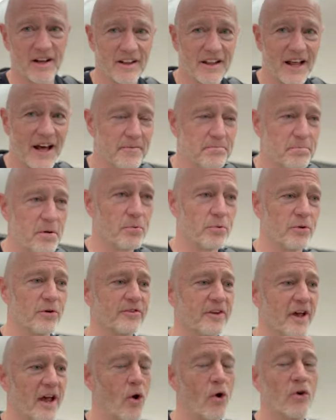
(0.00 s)
A lot of people would
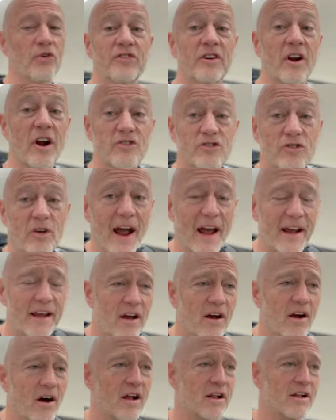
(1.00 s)
say, oh, start
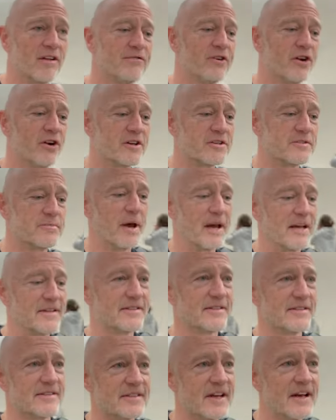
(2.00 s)
tracking all of your
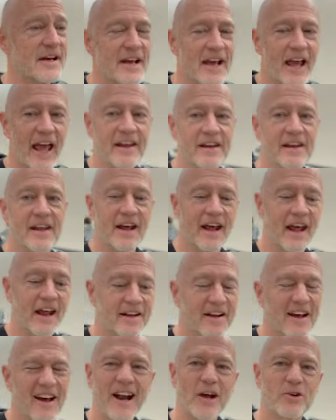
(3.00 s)
expenses and,
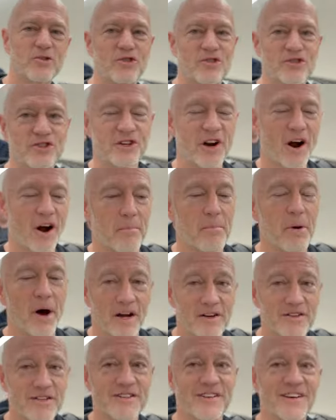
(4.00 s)
and cut out your
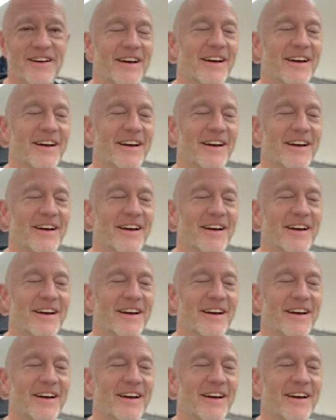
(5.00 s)
Starbucks.